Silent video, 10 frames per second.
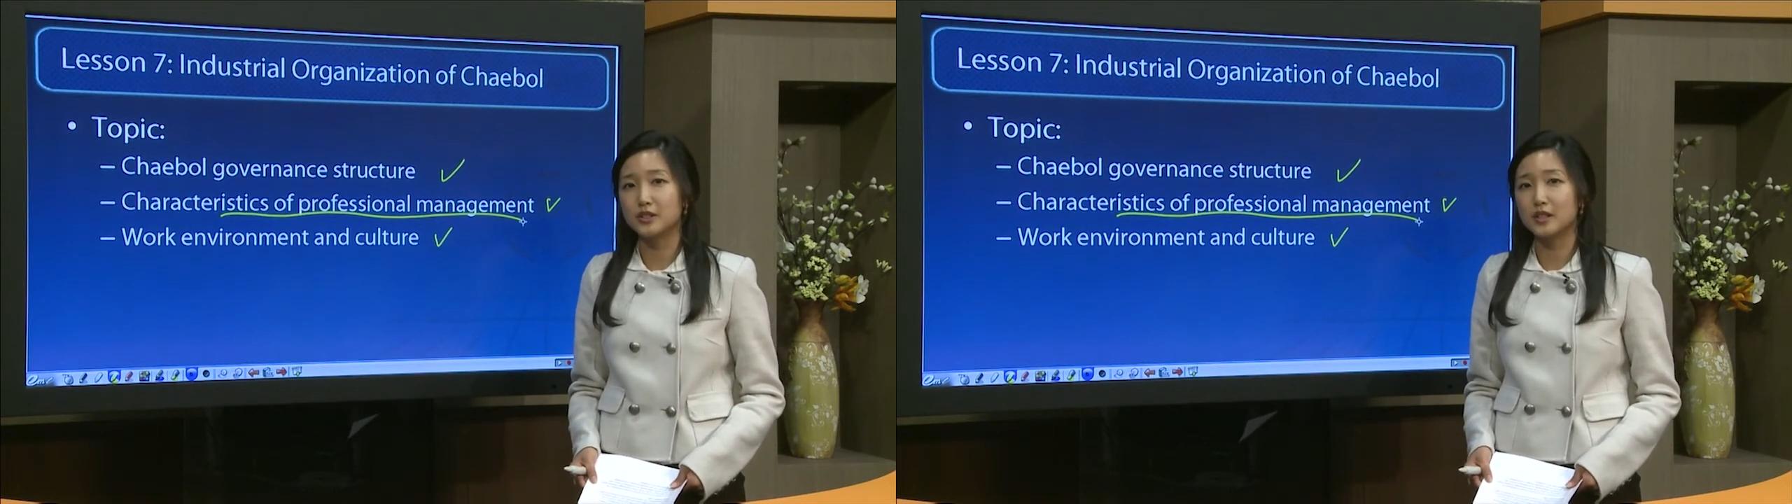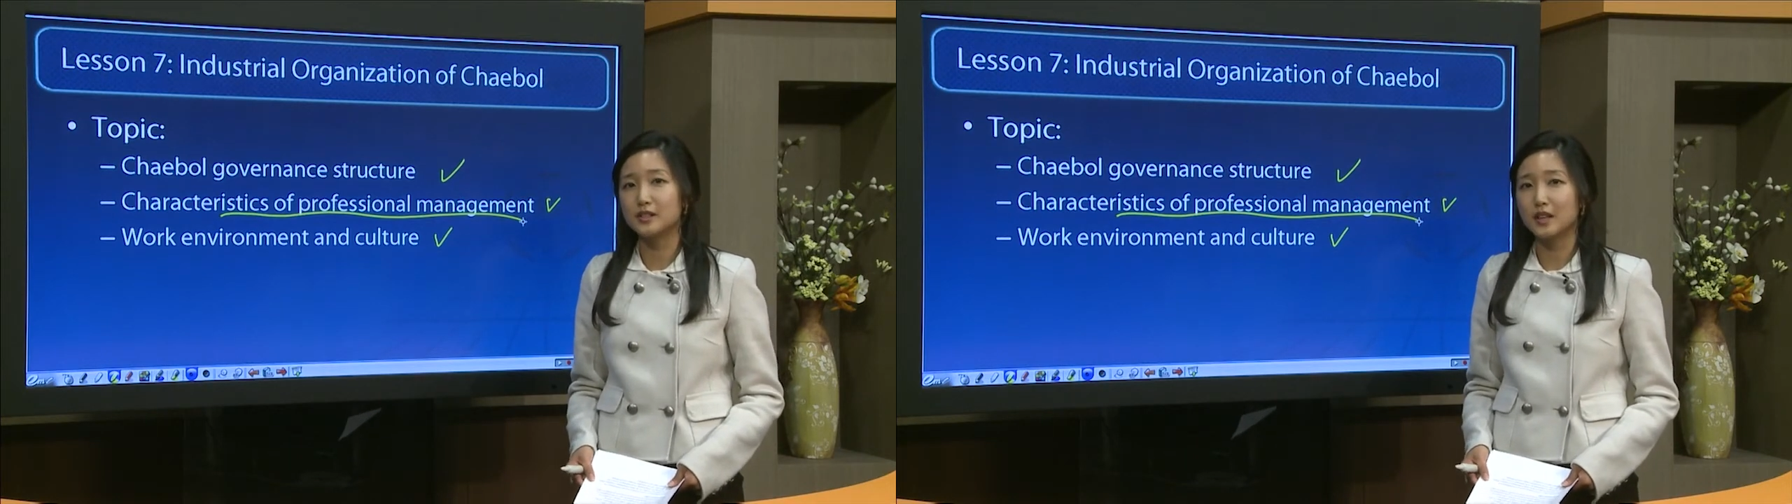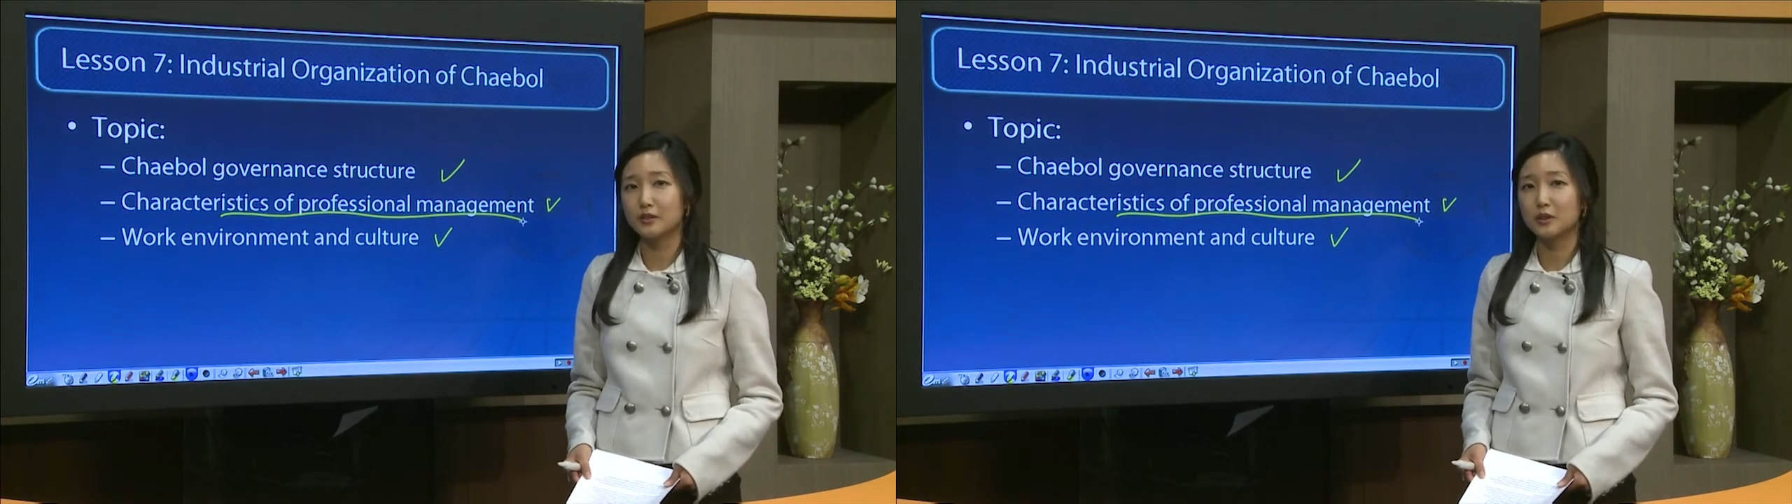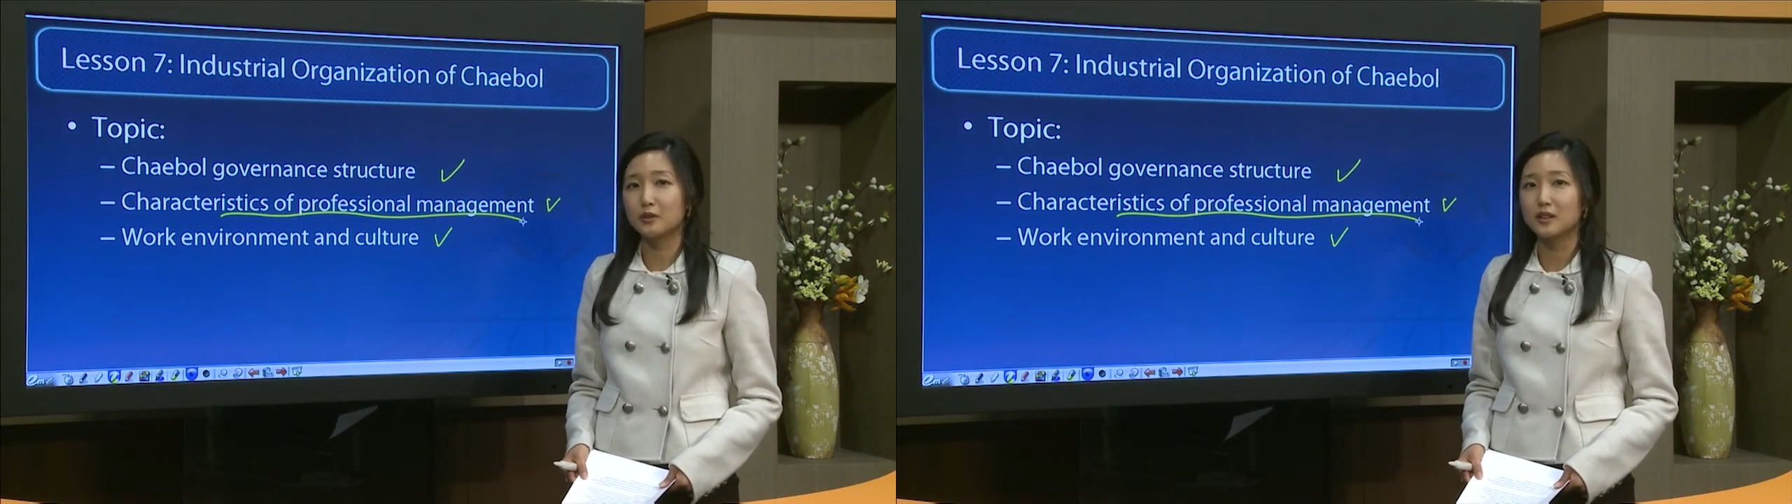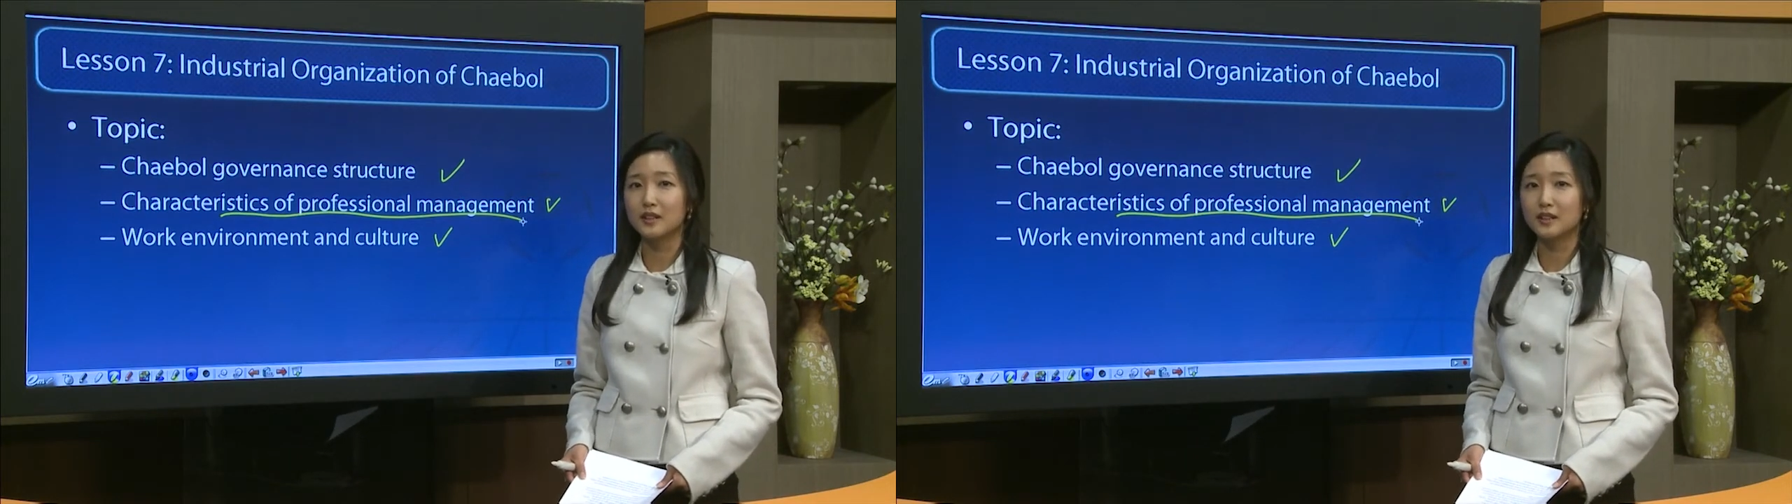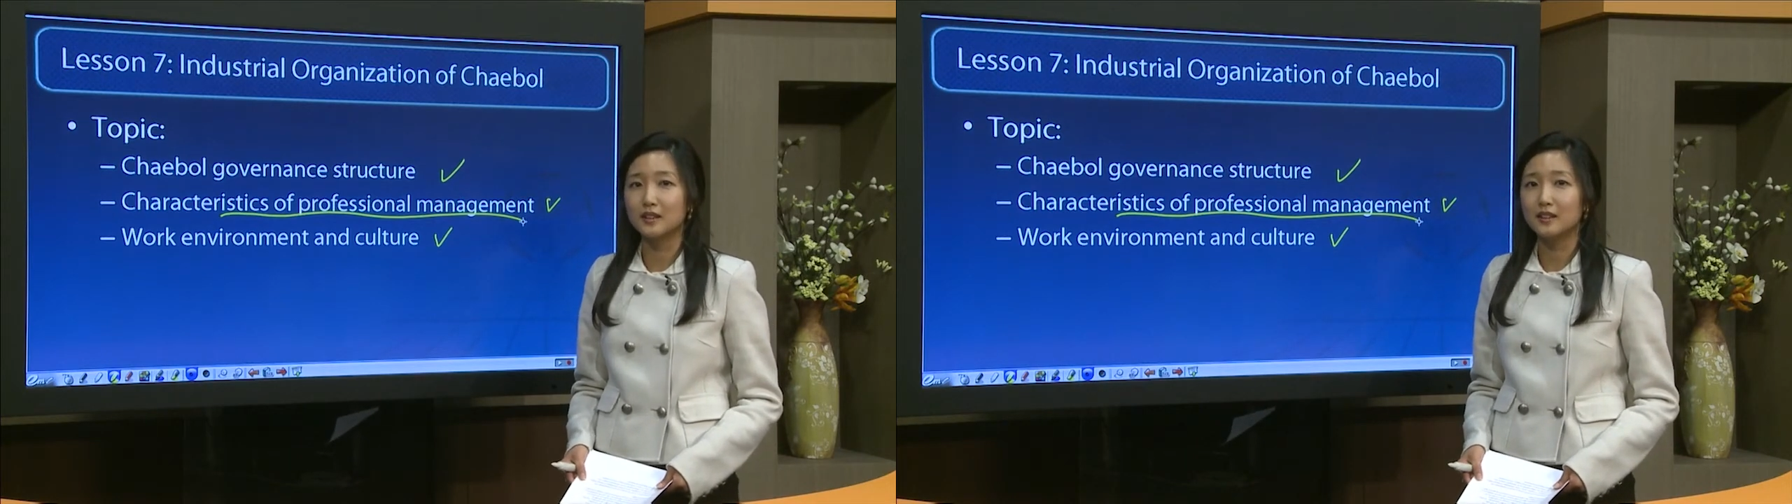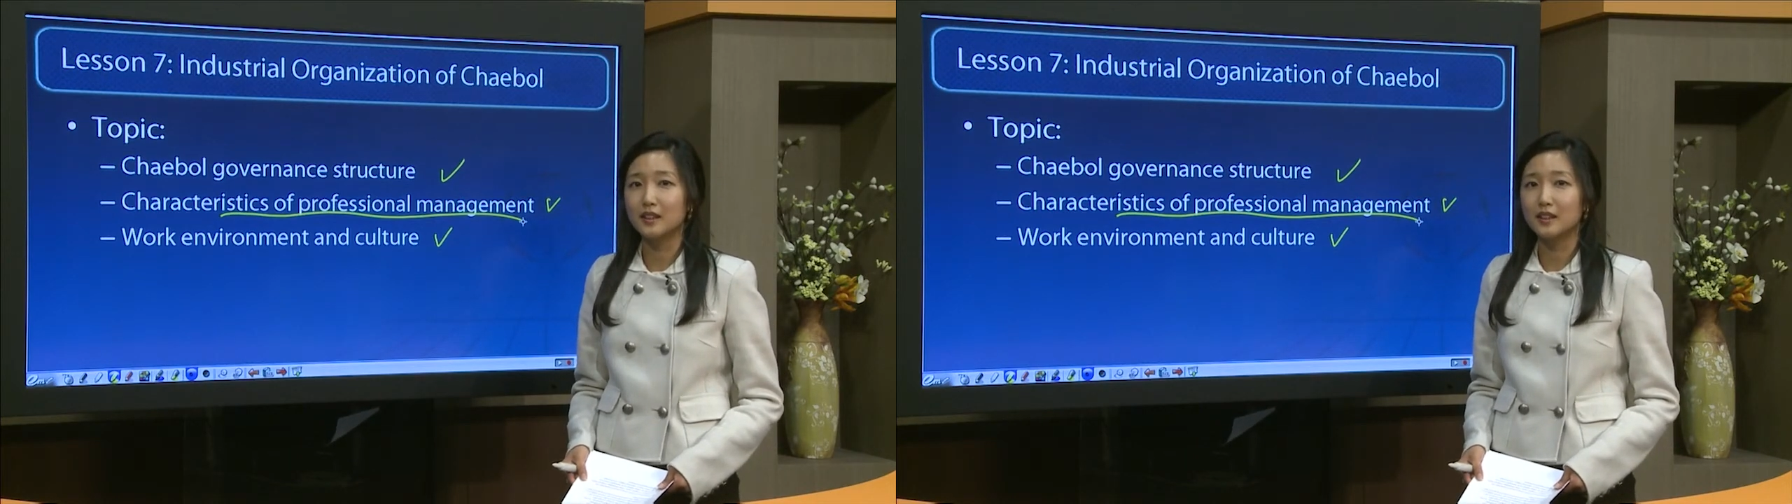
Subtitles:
in South Korea